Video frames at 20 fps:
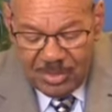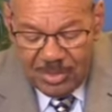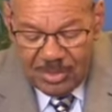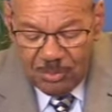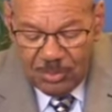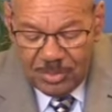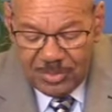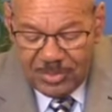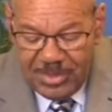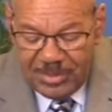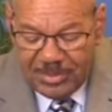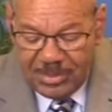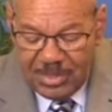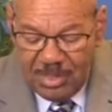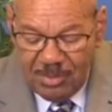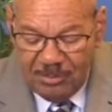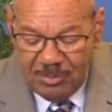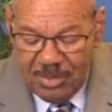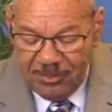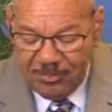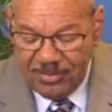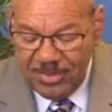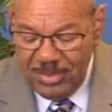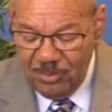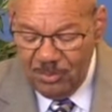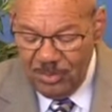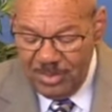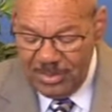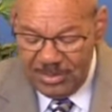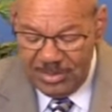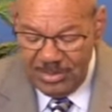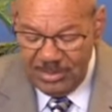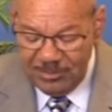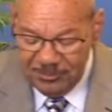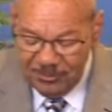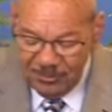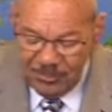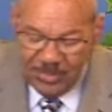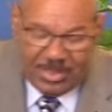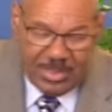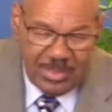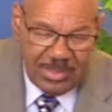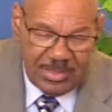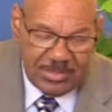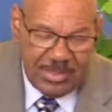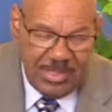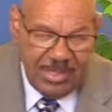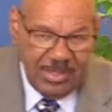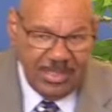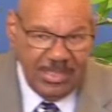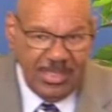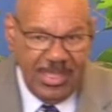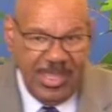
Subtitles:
And when they'd come up, they went, he